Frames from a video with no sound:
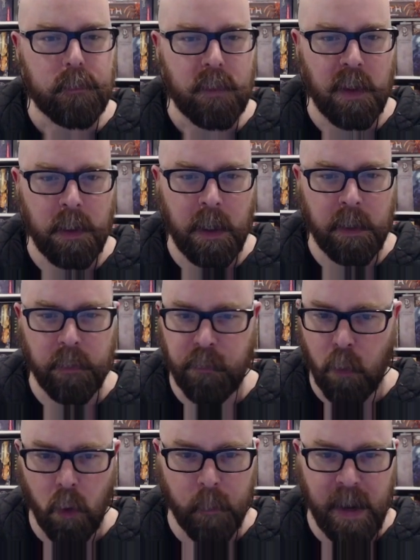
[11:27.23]
The
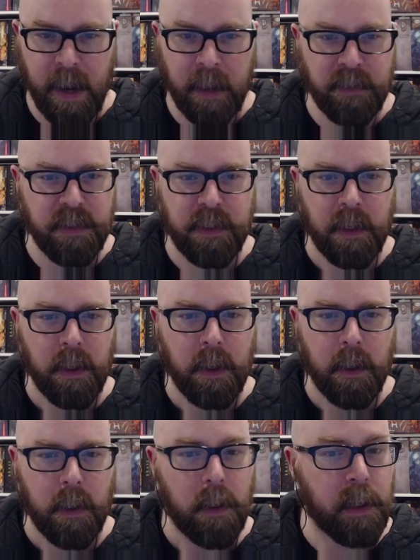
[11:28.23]
format,
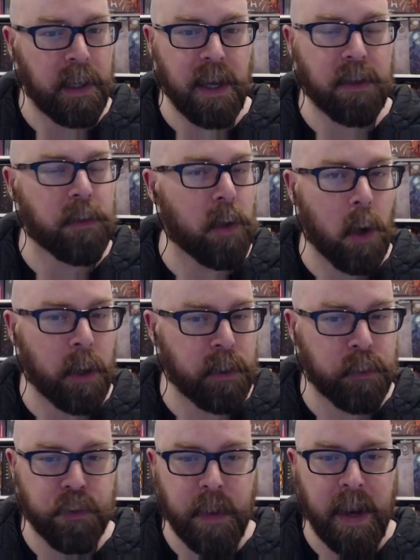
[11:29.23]
again, the
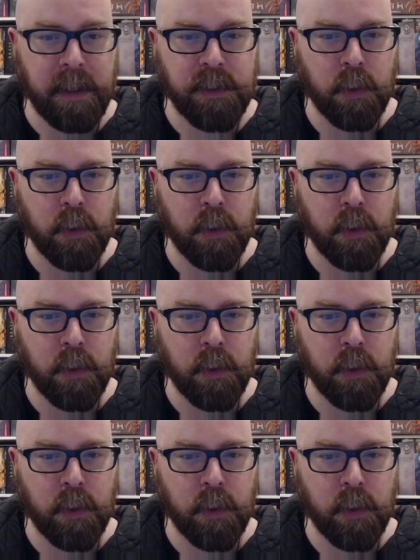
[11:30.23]
audio track.